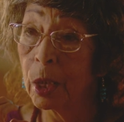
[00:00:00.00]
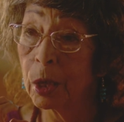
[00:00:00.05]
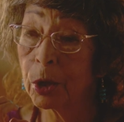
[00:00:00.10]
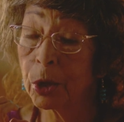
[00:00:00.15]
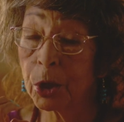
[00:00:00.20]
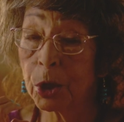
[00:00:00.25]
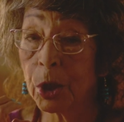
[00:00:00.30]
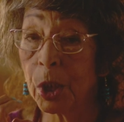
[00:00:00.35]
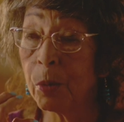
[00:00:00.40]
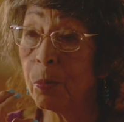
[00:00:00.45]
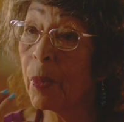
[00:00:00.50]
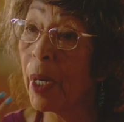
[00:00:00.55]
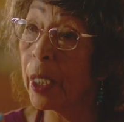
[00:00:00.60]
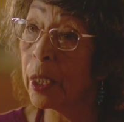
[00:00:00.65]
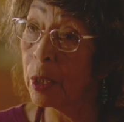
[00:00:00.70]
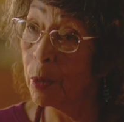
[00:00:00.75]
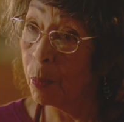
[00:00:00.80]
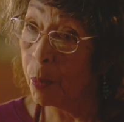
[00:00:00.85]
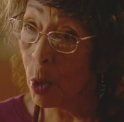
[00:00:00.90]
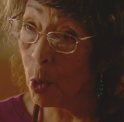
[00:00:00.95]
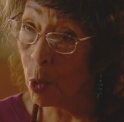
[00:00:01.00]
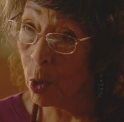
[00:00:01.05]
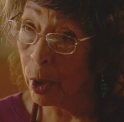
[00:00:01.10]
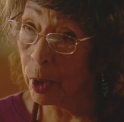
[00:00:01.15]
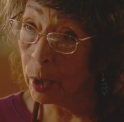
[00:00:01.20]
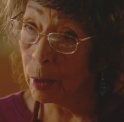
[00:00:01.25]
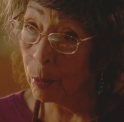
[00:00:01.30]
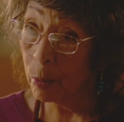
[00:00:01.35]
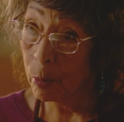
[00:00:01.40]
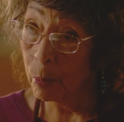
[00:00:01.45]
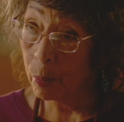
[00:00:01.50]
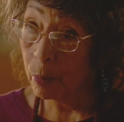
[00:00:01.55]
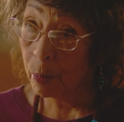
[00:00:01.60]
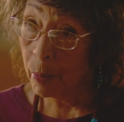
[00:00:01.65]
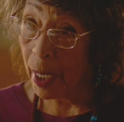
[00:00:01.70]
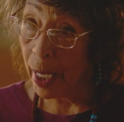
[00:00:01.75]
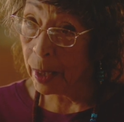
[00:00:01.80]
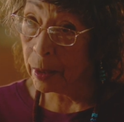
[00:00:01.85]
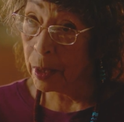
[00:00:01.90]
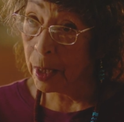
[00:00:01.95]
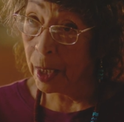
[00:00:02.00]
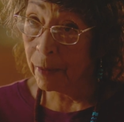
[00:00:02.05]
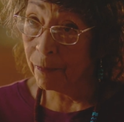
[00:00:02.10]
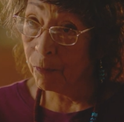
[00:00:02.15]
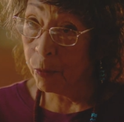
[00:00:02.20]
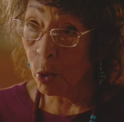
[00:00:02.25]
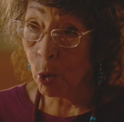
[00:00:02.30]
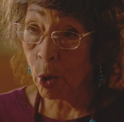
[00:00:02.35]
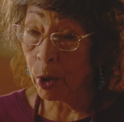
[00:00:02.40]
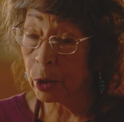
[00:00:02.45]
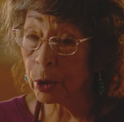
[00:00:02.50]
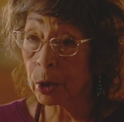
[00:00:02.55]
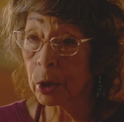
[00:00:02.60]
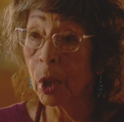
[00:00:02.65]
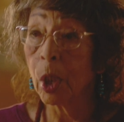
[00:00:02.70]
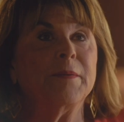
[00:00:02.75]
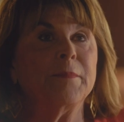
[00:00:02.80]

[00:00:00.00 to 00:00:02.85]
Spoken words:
she made a point by that voice.